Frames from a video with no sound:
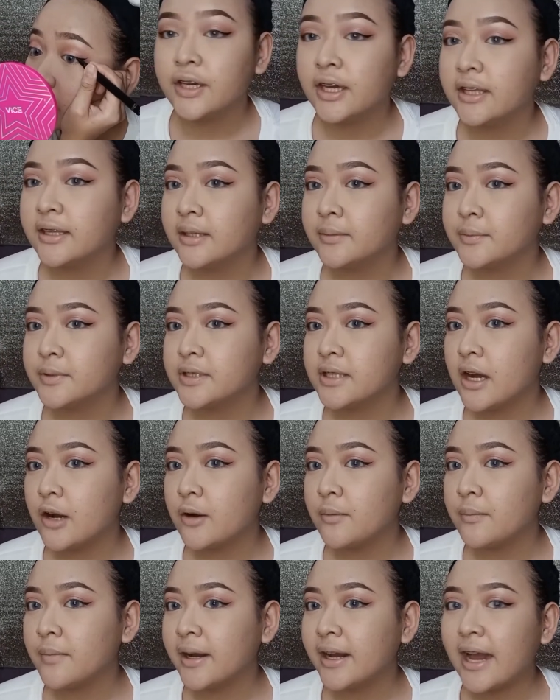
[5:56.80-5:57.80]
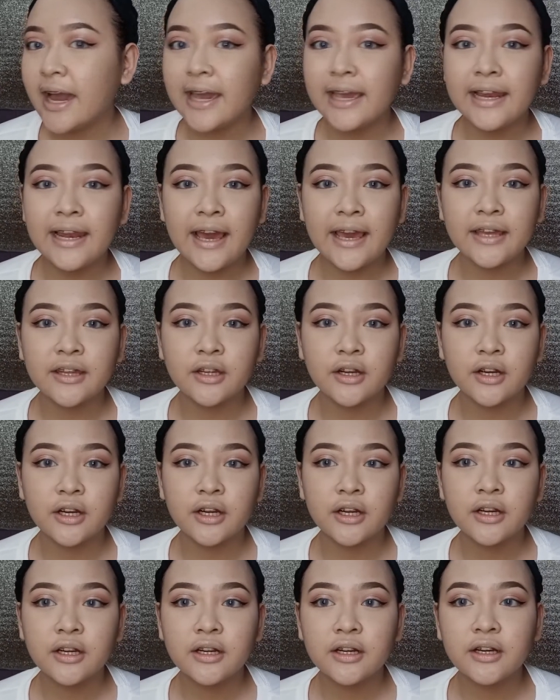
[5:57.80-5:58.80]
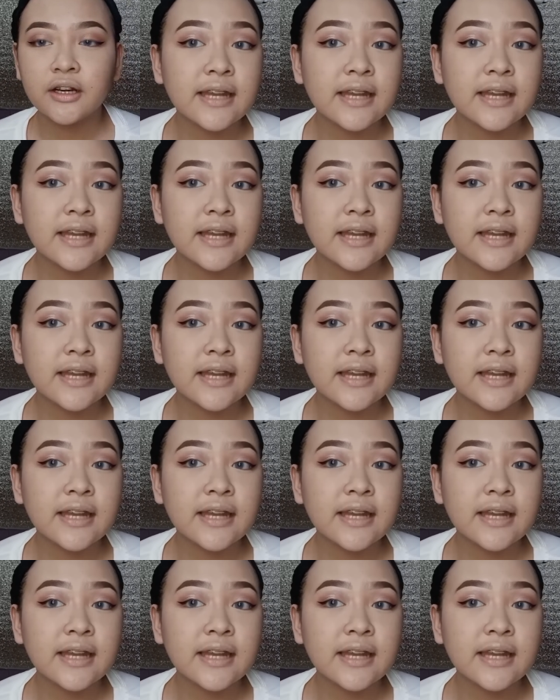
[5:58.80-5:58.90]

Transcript: So, yan. Tapos na ako mag-eyeliner.